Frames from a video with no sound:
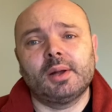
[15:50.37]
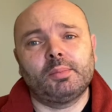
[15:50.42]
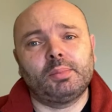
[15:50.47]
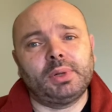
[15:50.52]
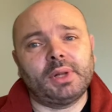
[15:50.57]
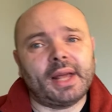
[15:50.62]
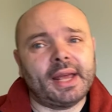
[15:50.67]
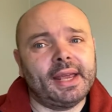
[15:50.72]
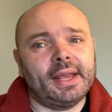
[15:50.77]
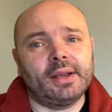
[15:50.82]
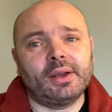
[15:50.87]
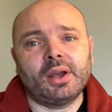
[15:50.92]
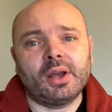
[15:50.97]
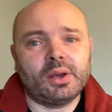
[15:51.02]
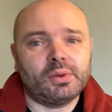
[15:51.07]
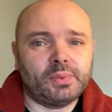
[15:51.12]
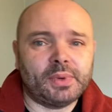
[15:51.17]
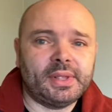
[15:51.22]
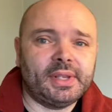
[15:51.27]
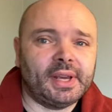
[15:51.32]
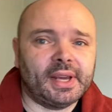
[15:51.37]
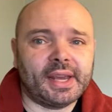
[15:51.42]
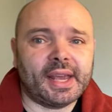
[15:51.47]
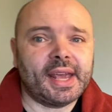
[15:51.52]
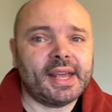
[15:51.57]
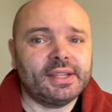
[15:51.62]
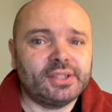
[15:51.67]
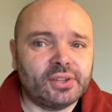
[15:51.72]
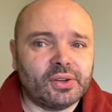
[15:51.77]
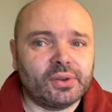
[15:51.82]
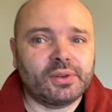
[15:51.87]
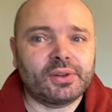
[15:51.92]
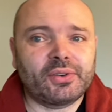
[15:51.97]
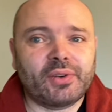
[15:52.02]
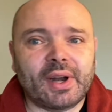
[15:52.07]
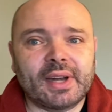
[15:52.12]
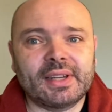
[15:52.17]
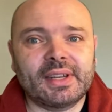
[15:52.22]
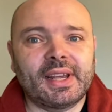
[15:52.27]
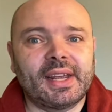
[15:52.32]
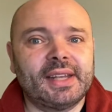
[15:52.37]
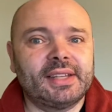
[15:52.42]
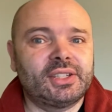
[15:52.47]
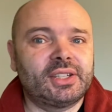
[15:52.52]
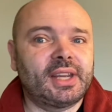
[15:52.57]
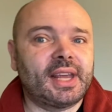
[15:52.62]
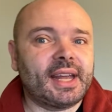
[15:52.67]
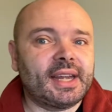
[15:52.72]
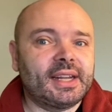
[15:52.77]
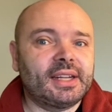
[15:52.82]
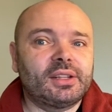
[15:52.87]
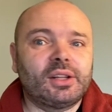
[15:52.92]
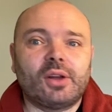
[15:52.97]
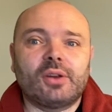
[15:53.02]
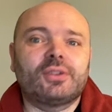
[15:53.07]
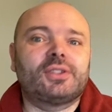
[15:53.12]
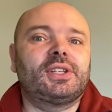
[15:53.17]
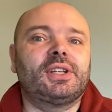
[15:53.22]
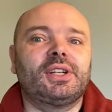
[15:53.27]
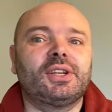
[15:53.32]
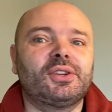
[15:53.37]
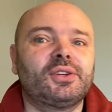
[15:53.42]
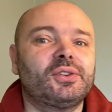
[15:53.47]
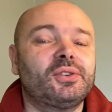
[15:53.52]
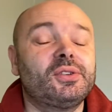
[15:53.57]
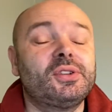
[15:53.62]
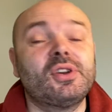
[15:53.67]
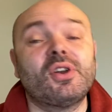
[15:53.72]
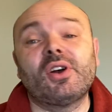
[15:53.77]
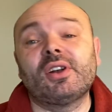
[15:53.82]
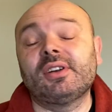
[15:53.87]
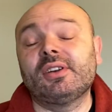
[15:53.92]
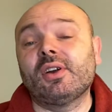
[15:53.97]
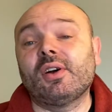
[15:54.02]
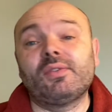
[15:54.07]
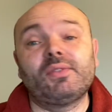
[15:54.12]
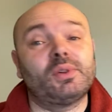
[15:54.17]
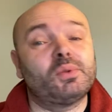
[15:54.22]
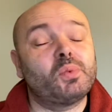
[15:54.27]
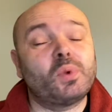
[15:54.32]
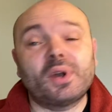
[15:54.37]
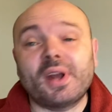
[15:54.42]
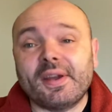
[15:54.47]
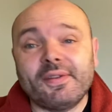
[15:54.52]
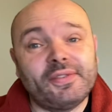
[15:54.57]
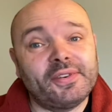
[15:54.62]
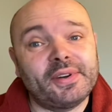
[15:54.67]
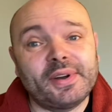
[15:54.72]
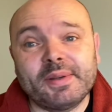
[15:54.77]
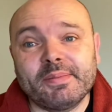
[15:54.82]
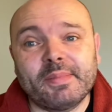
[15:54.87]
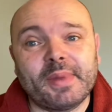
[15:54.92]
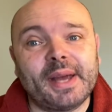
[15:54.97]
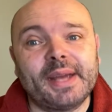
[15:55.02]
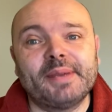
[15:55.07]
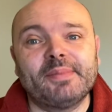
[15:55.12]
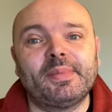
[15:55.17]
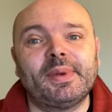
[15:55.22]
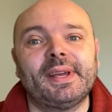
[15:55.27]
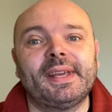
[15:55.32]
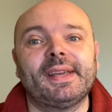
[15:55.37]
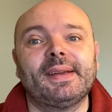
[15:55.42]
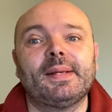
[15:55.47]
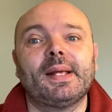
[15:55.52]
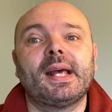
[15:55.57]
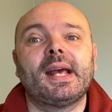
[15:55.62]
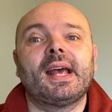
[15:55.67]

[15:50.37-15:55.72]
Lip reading: playing with your kids or grandkids, getting lost in a good novel, whatever it might be.